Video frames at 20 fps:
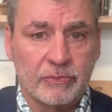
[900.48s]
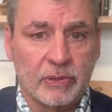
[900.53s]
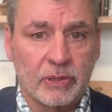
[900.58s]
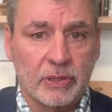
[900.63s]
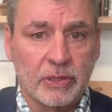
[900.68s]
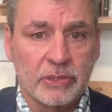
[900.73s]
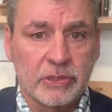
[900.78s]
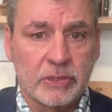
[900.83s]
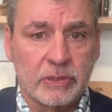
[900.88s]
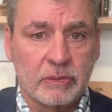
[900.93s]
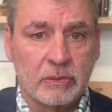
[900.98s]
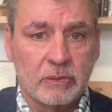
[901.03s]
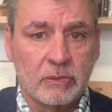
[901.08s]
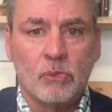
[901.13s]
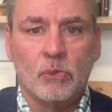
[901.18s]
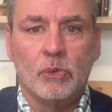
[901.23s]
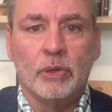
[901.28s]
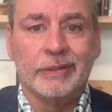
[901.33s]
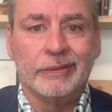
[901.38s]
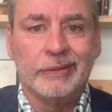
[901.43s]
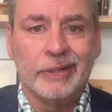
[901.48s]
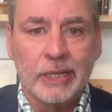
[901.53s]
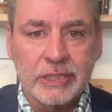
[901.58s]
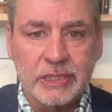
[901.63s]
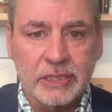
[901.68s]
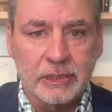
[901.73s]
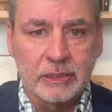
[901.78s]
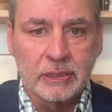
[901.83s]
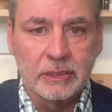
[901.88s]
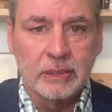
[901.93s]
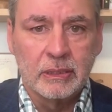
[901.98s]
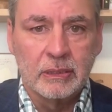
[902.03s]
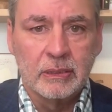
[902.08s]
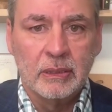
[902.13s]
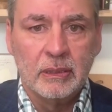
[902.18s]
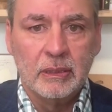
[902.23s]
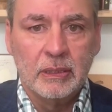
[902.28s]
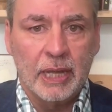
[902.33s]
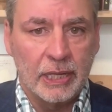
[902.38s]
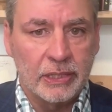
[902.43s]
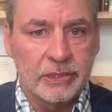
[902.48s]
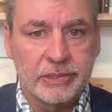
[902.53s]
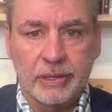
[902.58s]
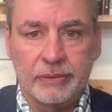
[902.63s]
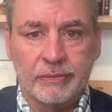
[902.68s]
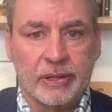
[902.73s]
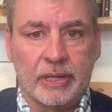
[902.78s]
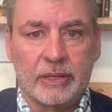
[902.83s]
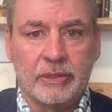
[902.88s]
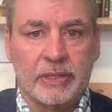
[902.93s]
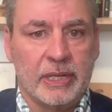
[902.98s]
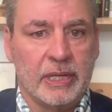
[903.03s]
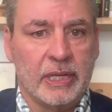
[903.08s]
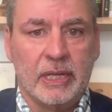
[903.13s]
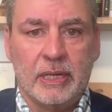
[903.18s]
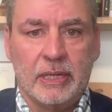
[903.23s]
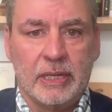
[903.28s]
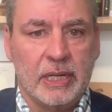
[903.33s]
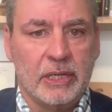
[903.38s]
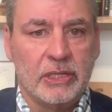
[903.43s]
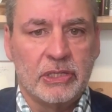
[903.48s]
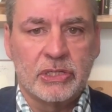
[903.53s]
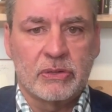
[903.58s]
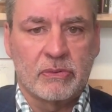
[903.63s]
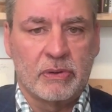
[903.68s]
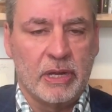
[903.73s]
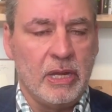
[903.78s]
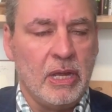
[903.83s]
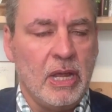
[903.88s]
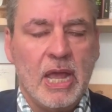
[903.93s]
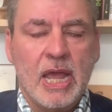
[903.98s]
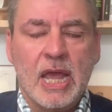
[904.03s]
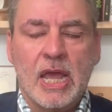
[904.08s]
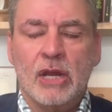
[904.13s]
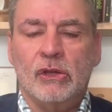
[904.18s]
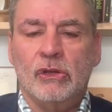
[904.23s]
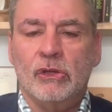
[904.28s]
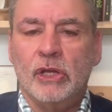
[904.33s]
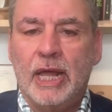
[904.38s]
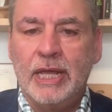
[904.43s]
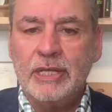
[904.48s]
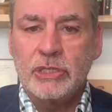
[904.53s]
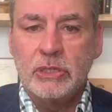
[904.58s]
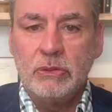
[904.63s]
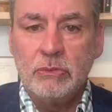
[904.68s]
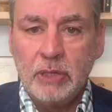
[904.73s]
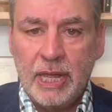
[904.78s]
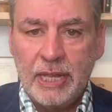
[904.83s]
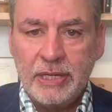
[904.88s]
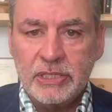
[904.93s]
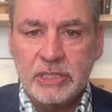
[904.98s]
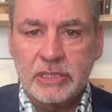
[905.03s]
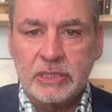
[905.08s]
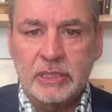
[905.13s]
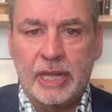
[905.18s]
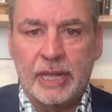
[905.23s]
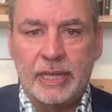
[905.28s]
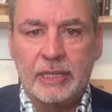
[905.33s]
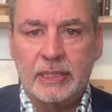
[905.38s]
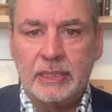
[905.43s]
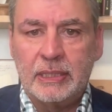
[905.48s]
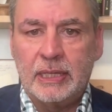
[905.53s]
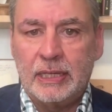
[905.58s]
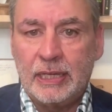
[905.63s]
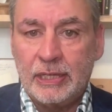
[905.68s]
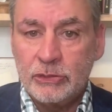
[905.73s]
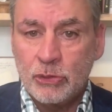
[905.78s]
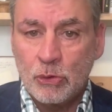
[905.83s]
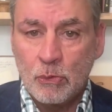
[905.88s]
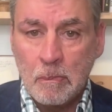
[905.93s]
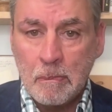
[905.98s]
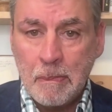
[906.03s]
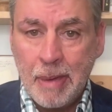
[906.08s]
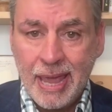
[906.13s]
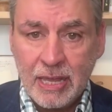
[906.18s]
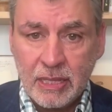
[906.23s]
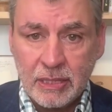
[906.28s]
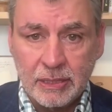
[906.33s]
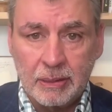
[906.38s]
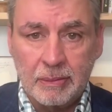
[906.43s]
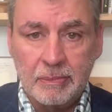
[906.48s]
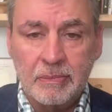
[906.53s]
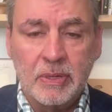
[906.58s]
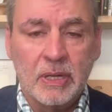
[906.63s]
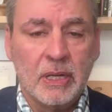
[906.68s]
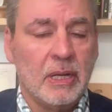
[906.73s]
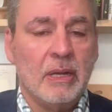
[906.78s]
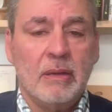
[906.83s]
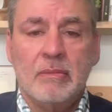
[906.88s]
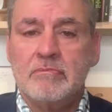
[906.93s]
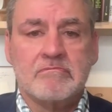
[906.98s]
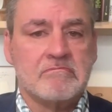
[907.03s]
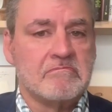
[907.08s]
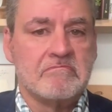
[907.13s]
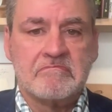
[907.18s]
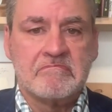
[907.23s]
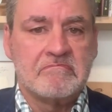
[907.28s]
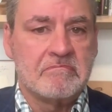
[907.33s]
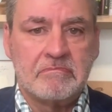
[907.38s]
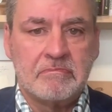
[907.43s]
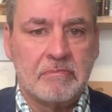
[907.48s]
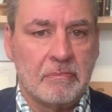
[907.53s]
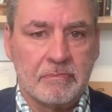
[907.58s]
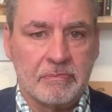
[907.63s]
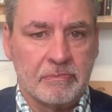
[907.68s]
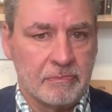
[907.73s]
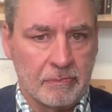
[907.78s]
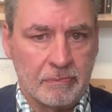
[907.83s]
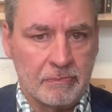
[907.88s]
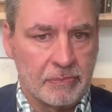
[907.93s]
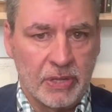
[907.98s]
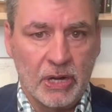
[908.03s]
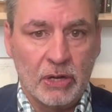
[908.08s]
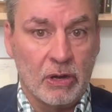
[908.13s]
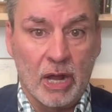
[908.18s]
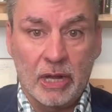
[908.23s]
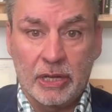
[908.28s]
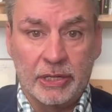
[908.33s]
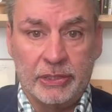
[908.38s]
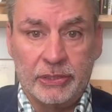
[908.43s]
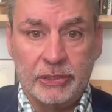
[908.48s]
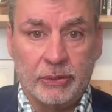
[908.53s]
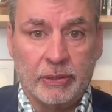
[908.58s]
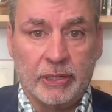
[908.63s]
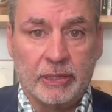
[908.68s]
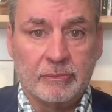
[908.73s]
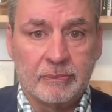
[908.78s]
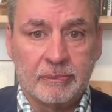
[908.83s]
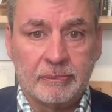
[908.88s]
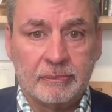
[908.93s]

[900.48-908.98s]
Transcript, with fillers: for us? Well, it doesn't. And so the, the, the industry, unless you legislate it, unless you make them, they're not going to do it.